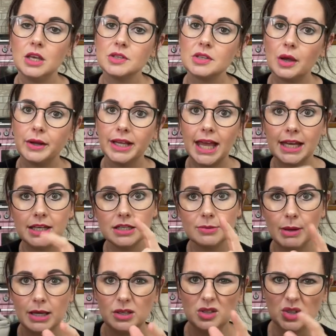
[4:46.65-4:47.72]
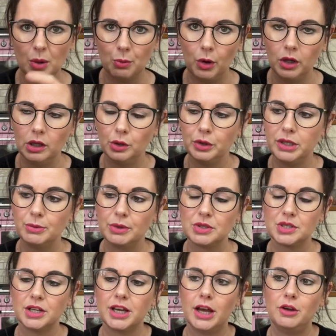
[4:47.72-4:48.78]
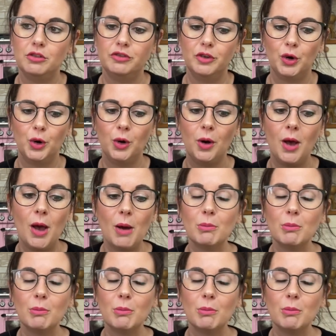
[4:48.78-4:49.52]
So again, it depends on what look you want to go for.